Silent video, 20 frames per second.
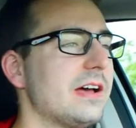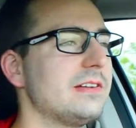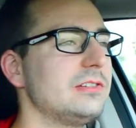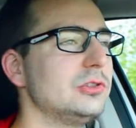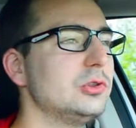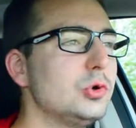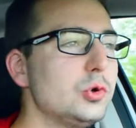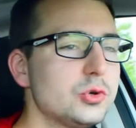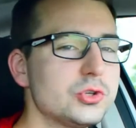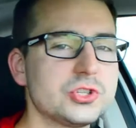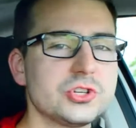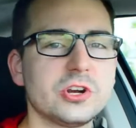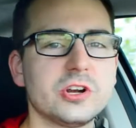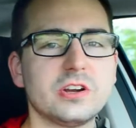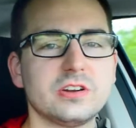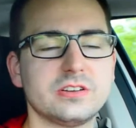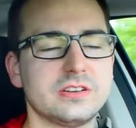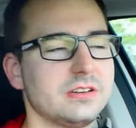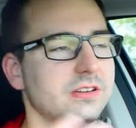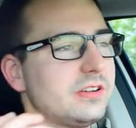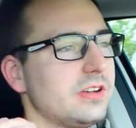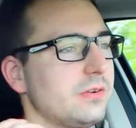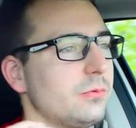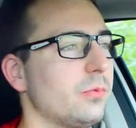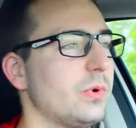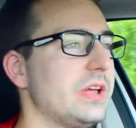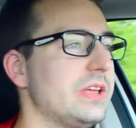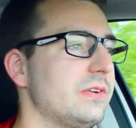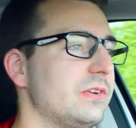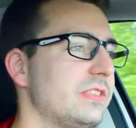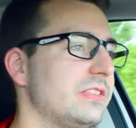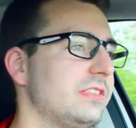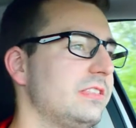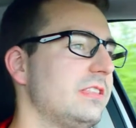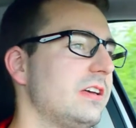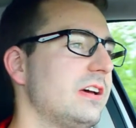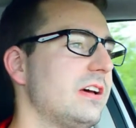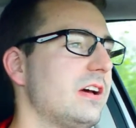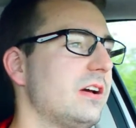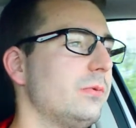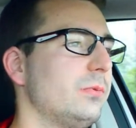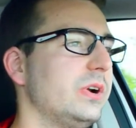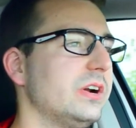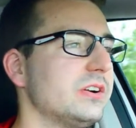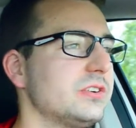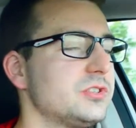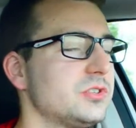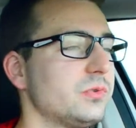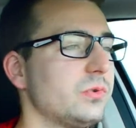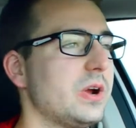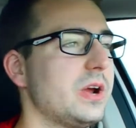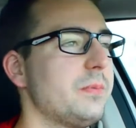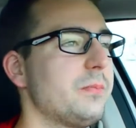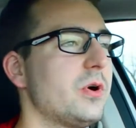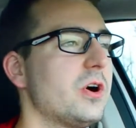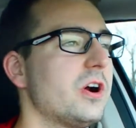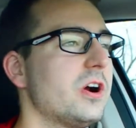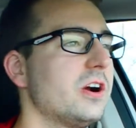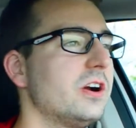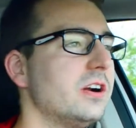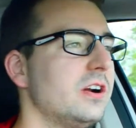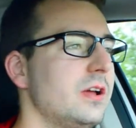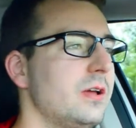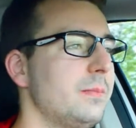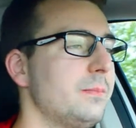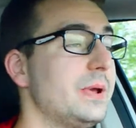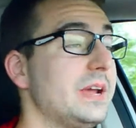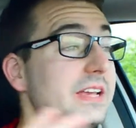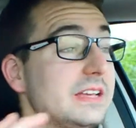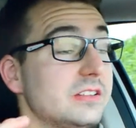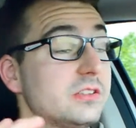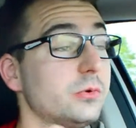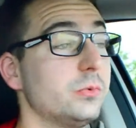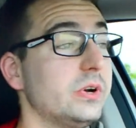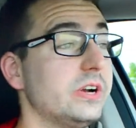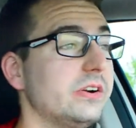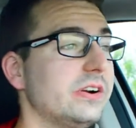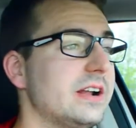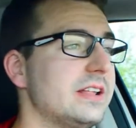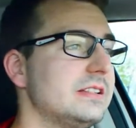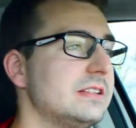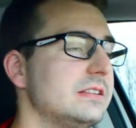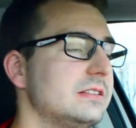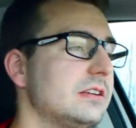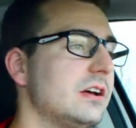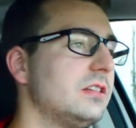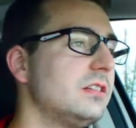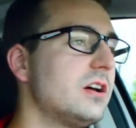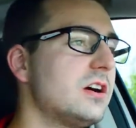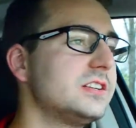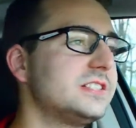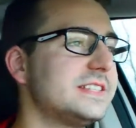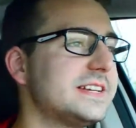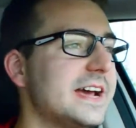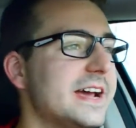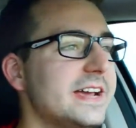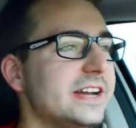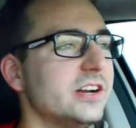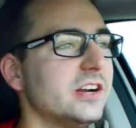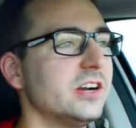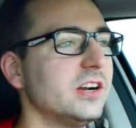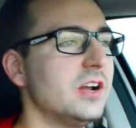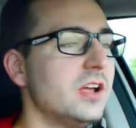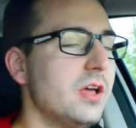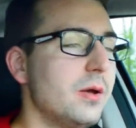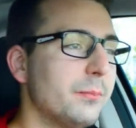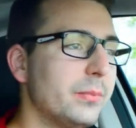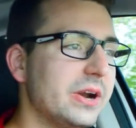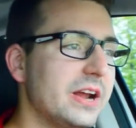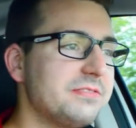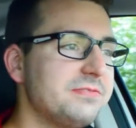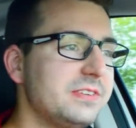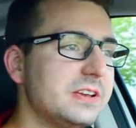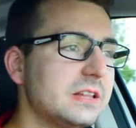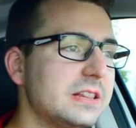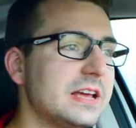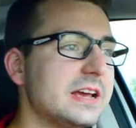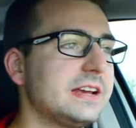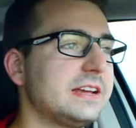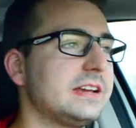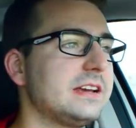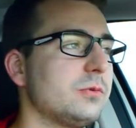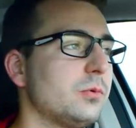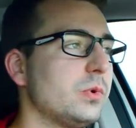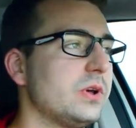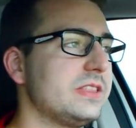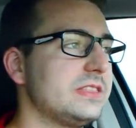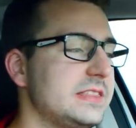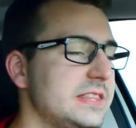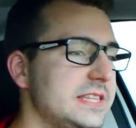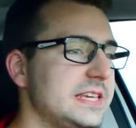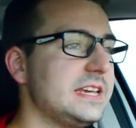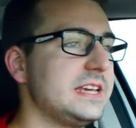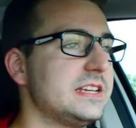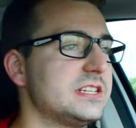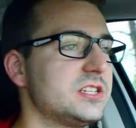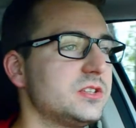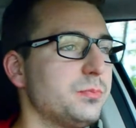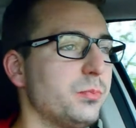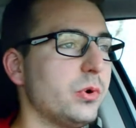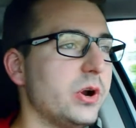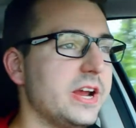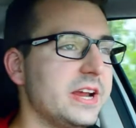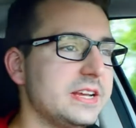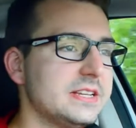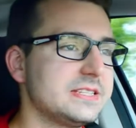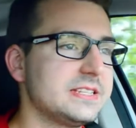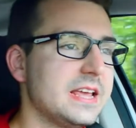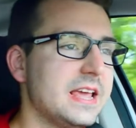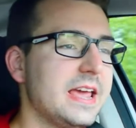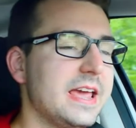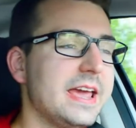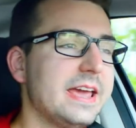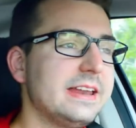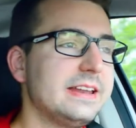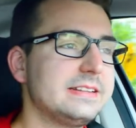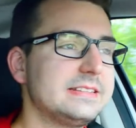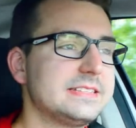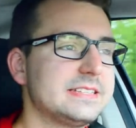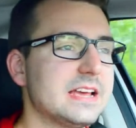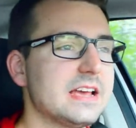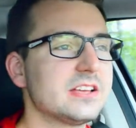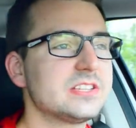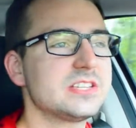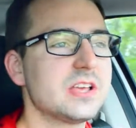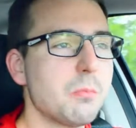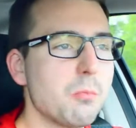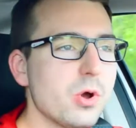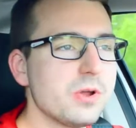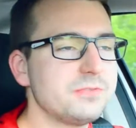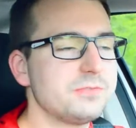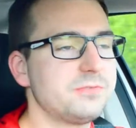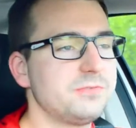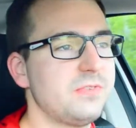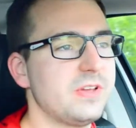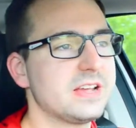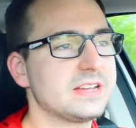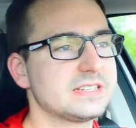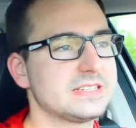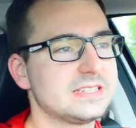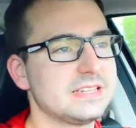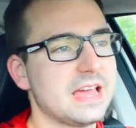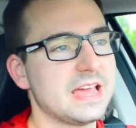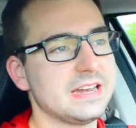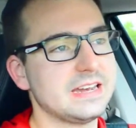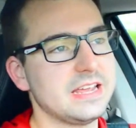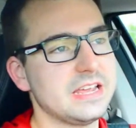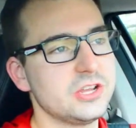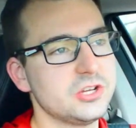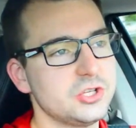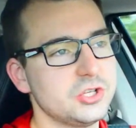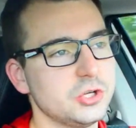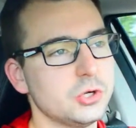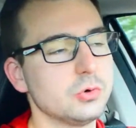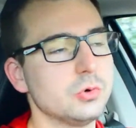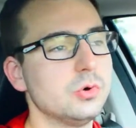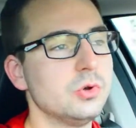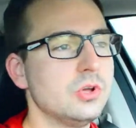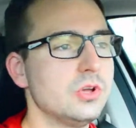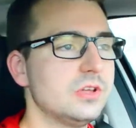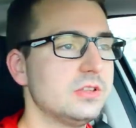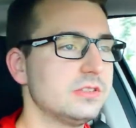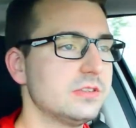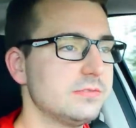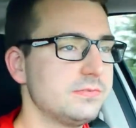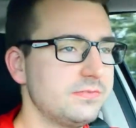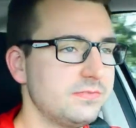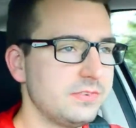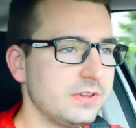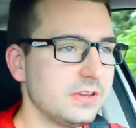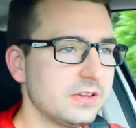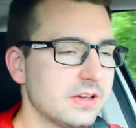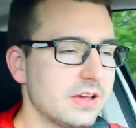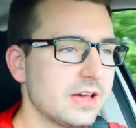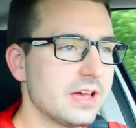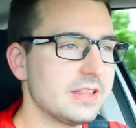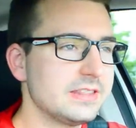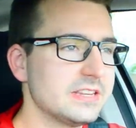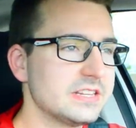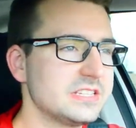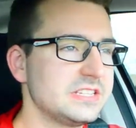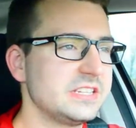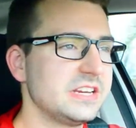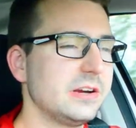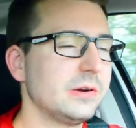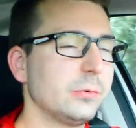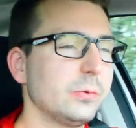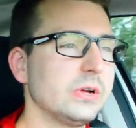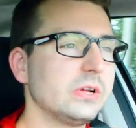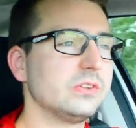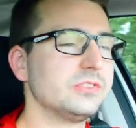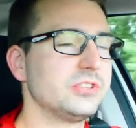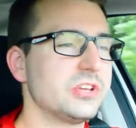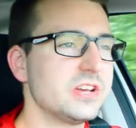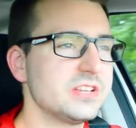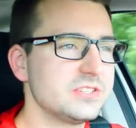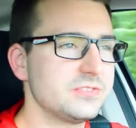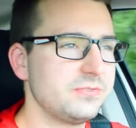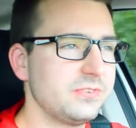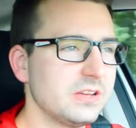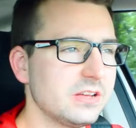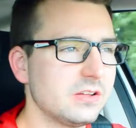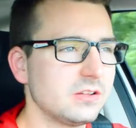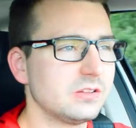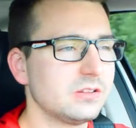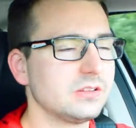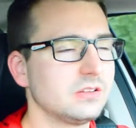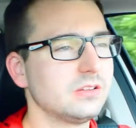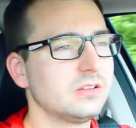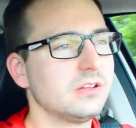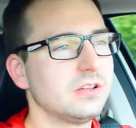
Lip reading: looser went with the rear sway bar, making the rear end a lot tighter. But I feel like with the springs, it somewhat fixed that issue. The steering wheel does feel